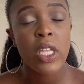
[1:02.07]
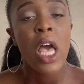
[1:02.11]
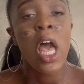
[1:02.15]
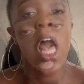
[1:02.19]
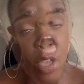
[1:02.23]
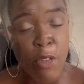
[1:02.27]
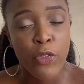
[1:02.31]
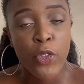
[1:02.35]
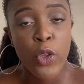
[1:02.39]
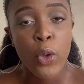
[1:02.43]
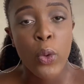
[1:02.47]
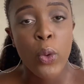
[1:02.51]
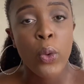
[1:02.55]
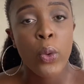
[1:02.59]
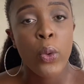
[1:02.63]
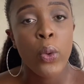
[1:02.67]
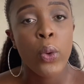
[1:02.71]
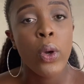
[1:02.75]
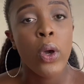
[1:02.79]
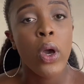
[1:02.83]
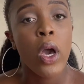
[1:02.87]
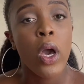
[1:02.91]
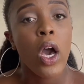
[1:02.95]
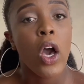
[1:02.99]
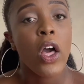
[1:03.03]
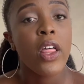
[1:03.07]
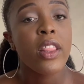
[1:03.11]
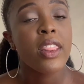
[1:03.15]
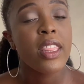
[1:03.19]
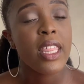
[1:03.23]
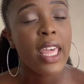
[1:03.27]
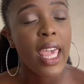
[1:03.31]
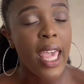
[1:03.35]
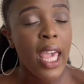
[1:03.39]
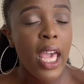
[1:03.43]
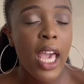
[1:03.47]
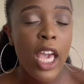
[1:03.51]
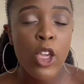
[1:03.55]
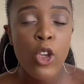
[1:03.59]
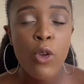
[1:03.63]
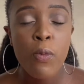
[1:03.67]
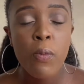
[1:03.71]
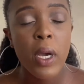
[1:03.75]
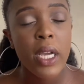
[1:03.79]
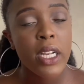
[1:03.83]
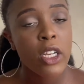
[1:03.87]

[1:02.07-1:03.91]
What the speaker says: If you are there and you might